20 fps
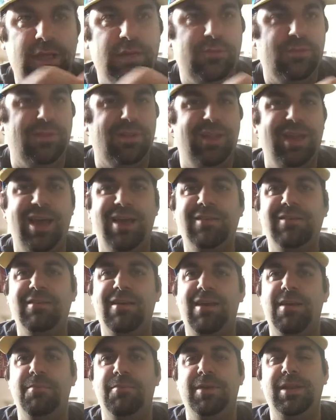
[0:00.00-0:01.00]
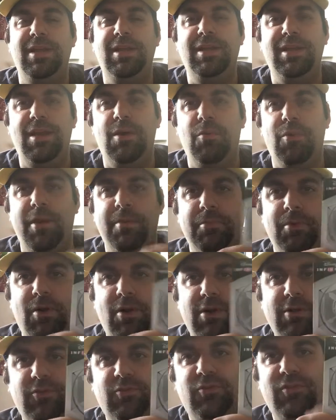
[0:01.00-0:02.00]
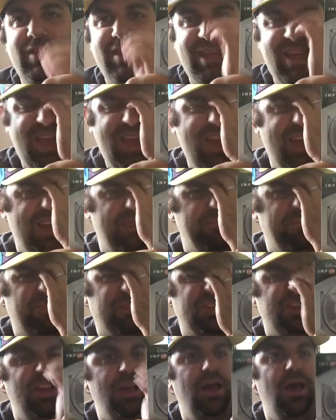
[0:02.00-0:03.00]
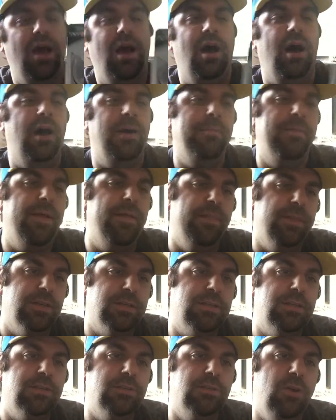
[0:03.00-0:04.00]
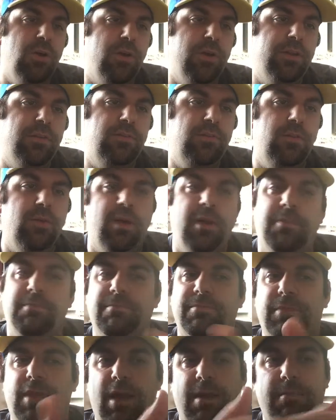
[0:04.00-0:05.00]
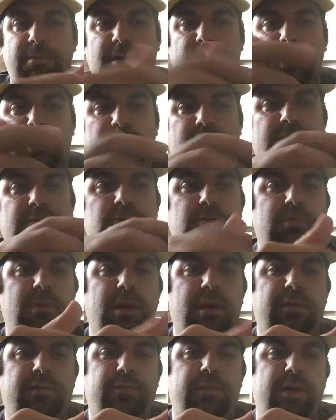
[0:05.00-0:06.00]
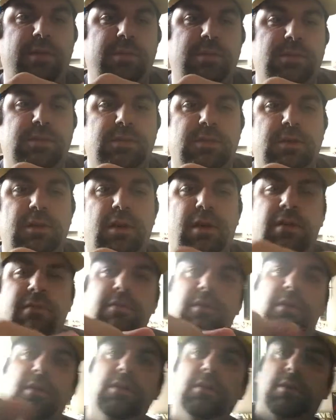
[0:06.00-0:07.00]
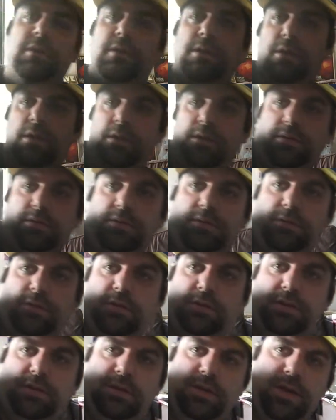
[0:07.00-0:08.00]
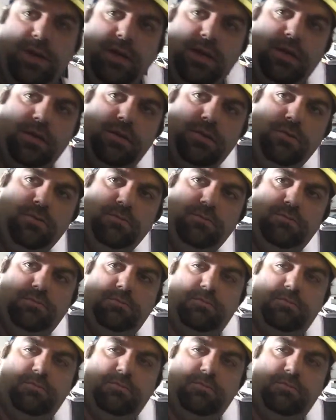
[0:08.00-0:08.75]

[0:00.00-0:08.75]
So the last time we didn't get web cards for the games. And this is going to, and I'm going to do my famous cover so you can kind of, oh.